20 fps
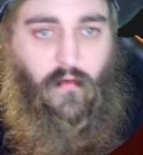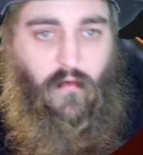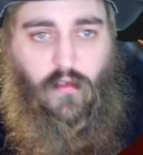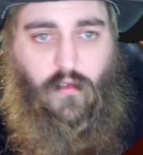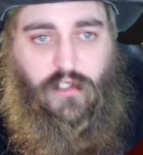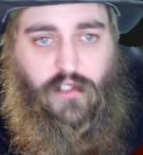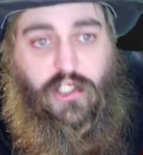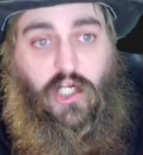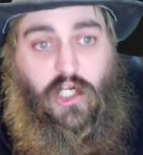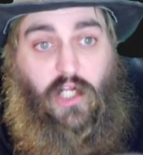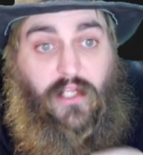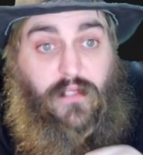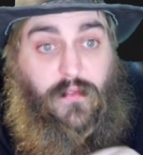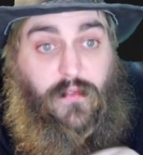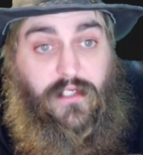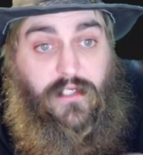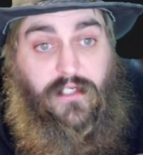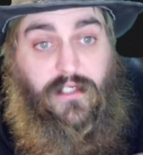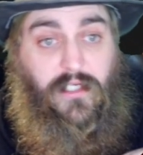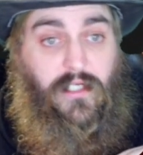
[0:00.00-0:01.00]
We'll just call this
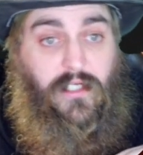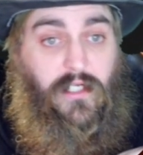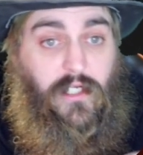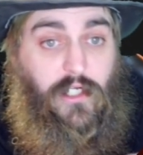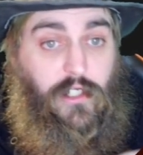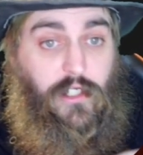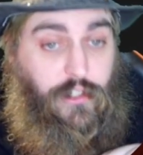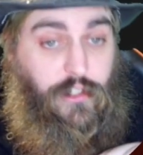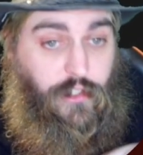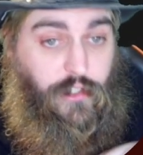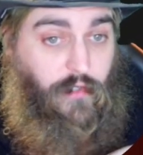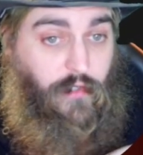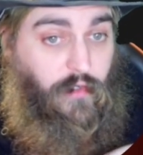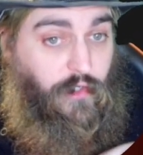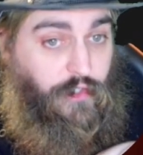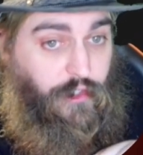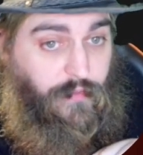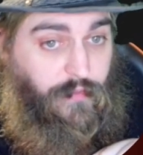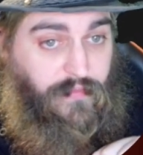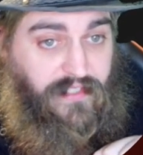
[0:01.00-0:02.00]
one
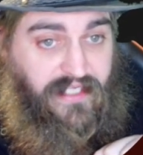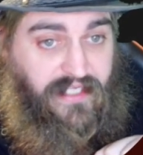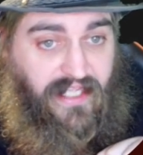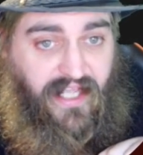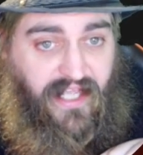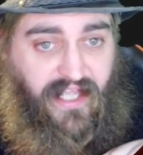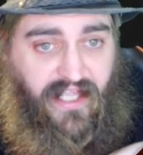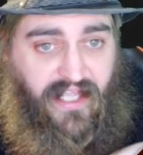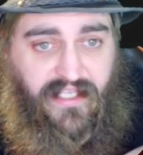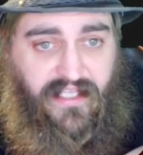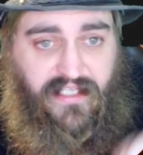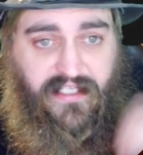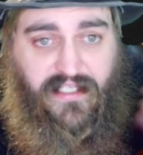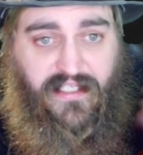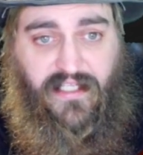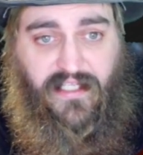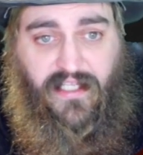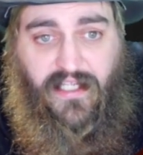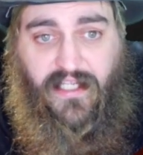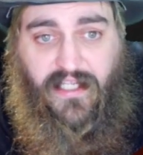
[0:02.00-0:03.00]
tutorial jump scare.
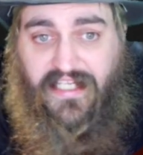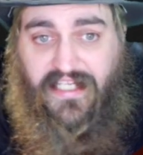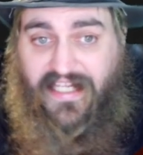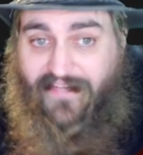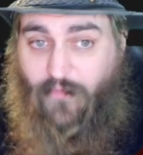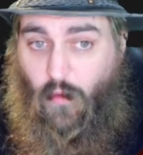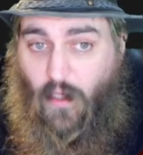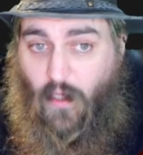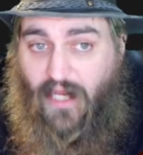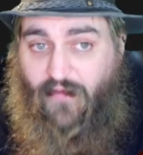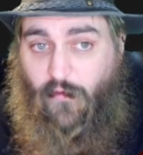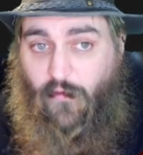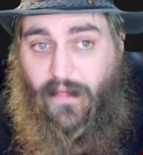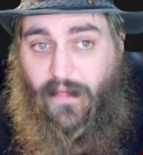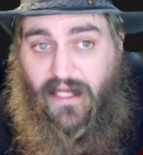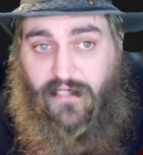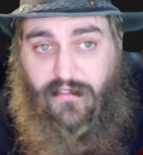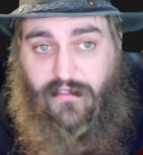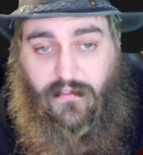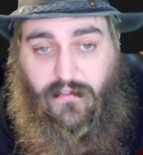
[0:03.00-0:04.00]
Give it whatever
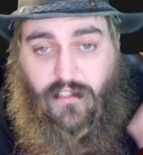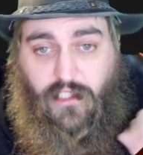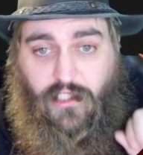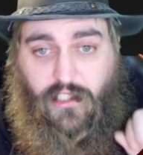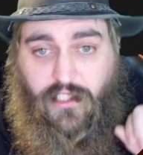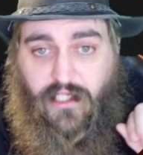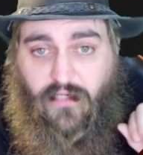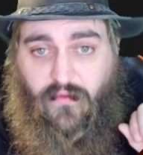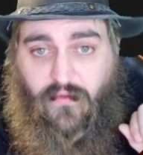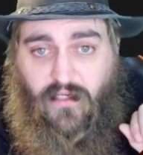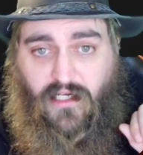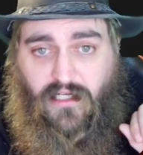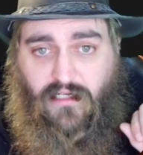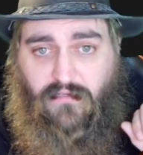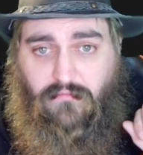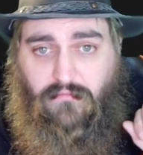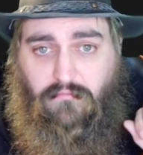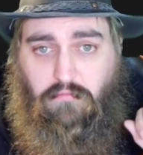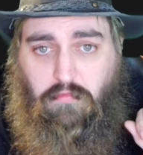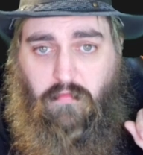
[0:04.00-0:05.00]
background color you
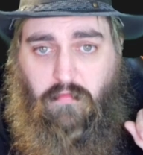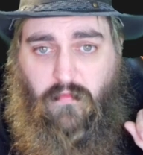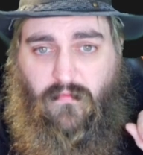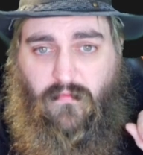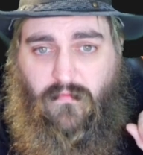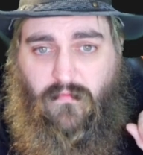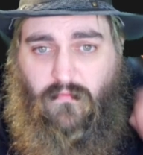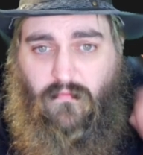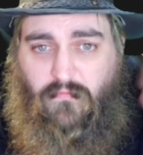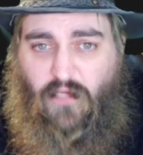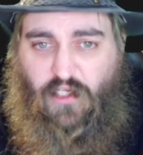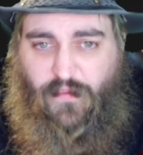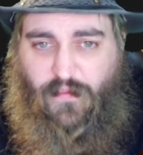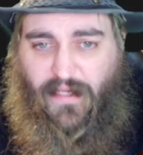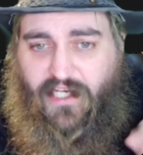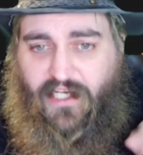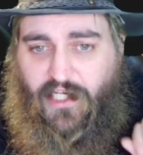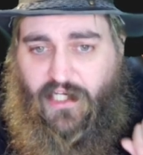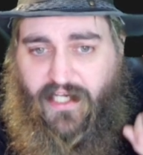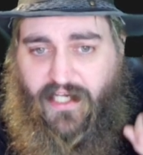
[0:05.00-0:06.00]
want. Most of
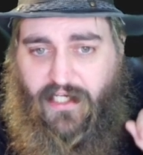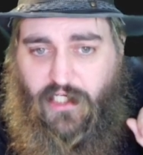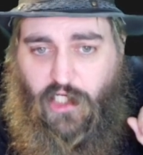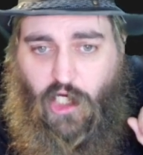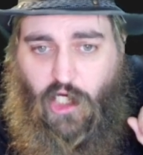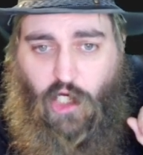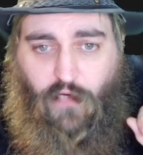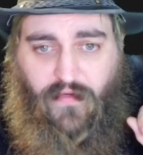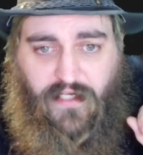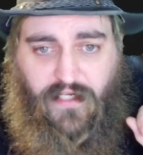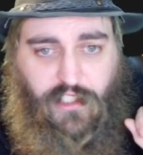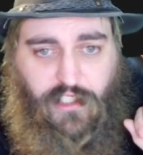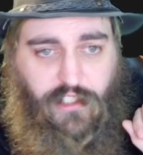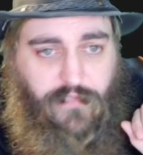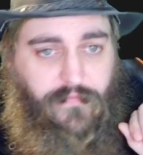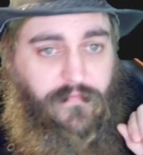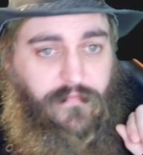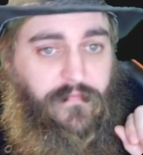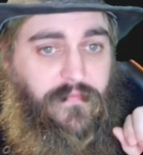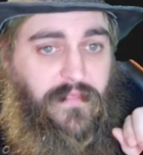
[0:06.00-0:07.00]
mine tend to go
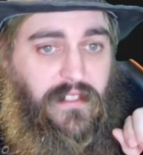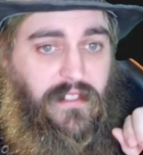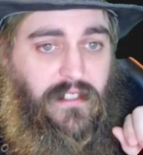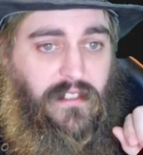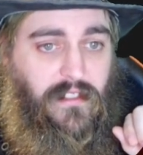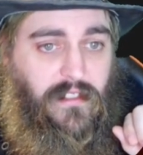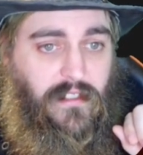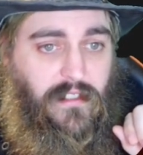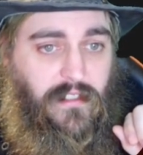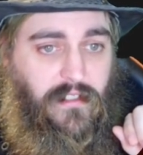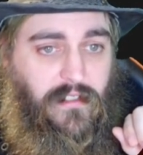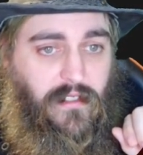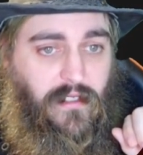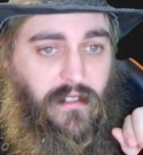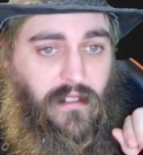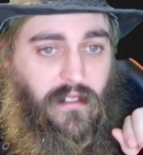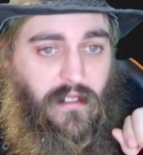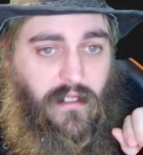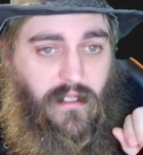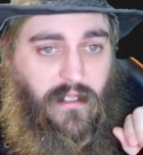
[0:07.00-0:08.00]
orange.
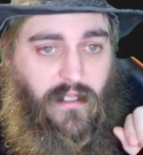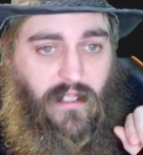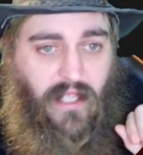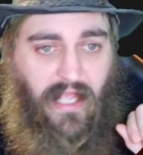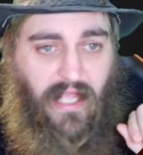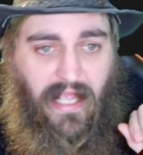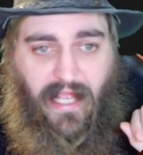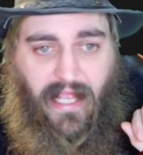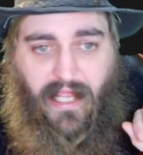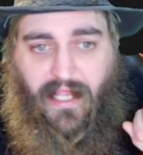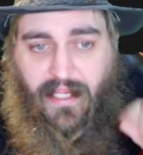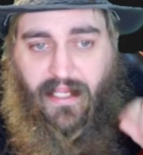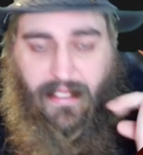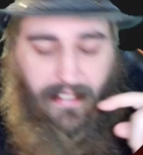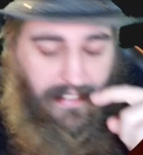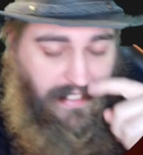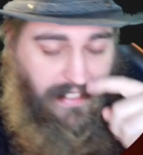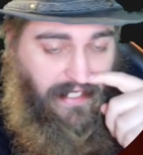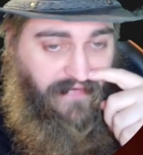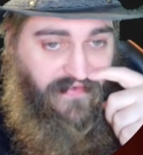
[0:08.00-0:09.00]

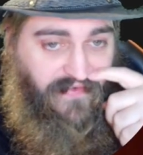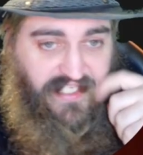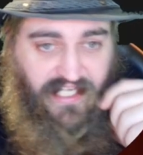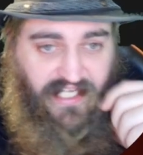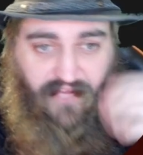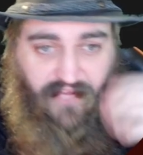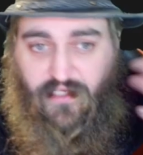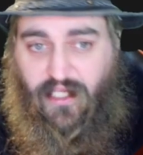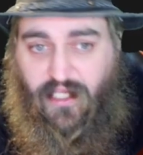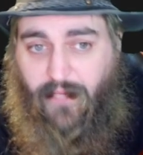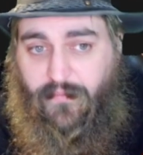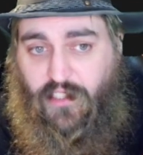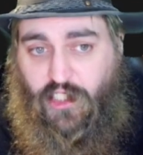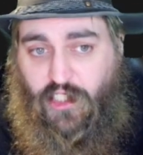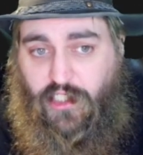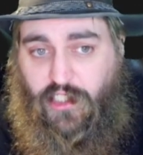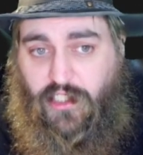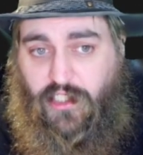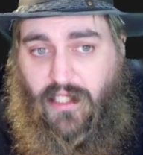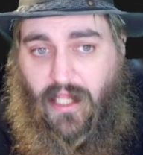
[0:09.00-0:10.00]
You can either set
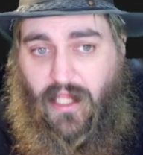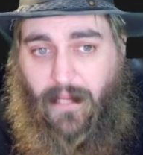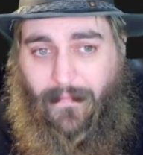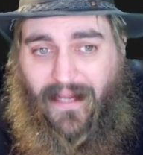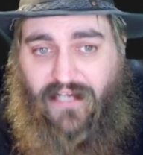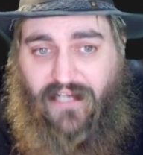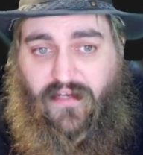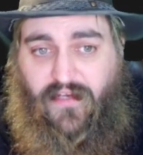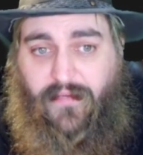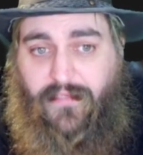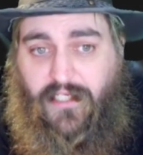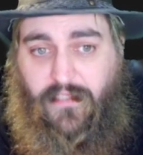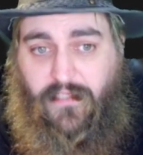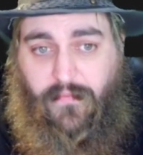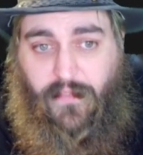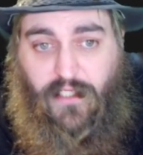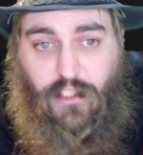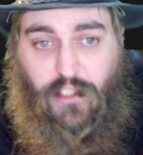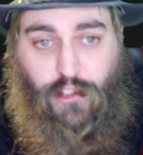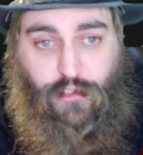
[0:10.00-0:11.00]
redemptions, max
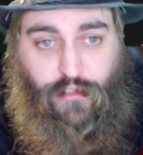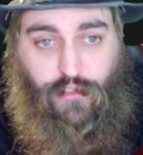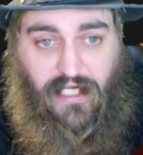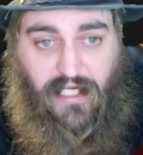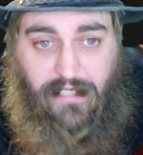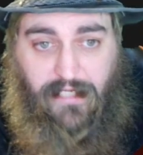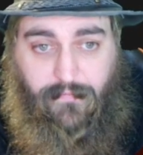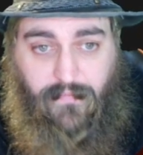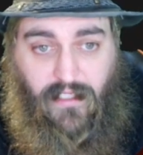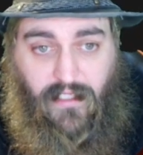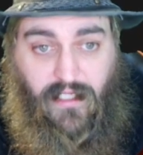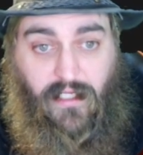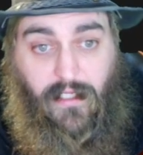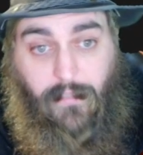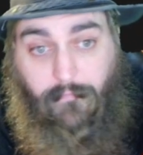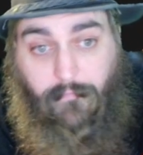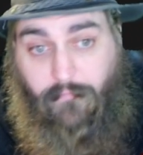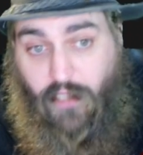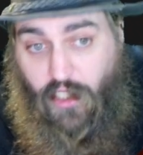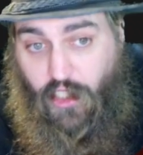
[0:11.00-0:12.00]
redemptions per stream,
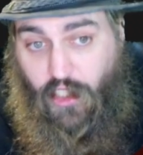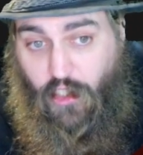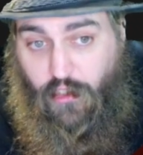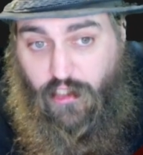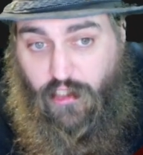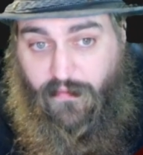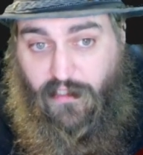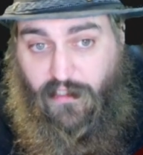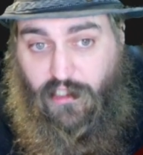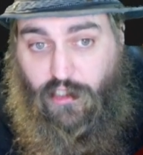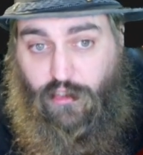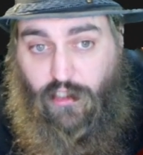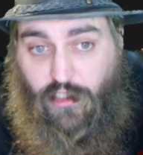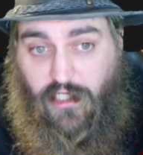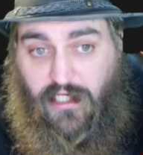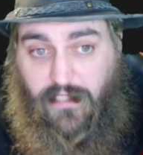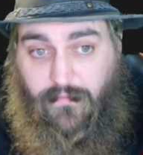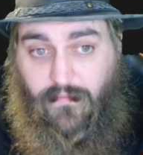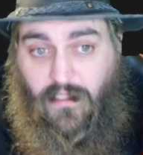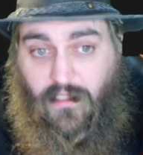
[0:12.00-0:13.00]
per user per
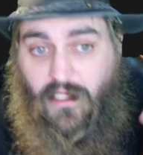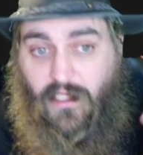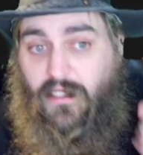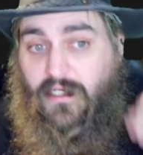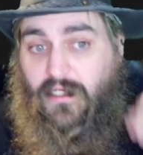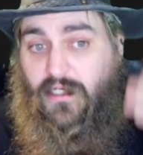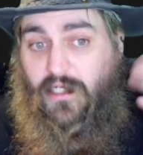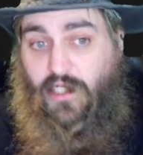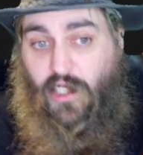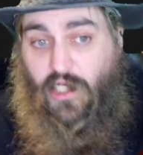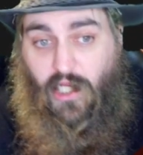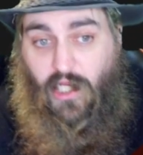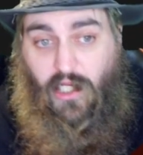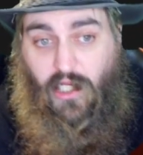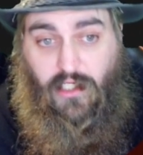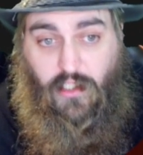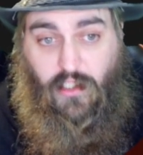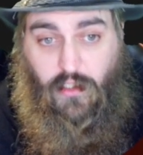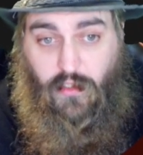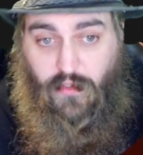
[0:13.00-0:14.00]
stream,
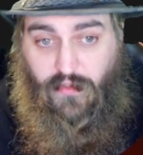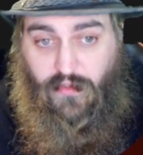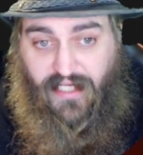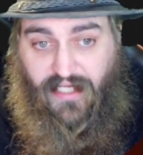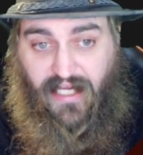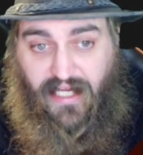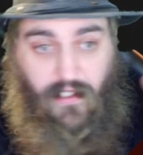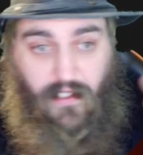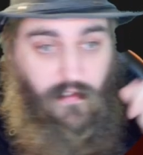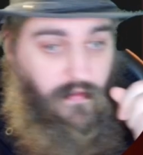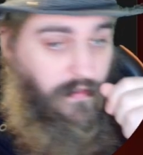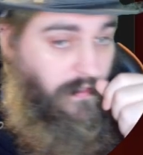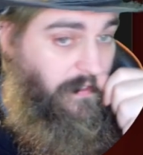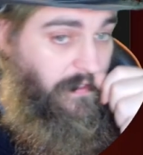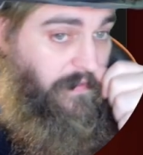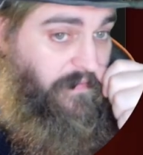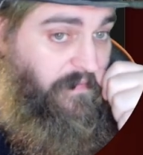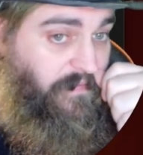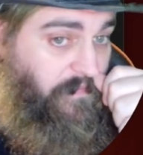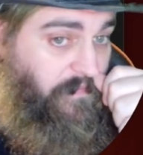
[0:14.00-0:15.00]
cooldowns.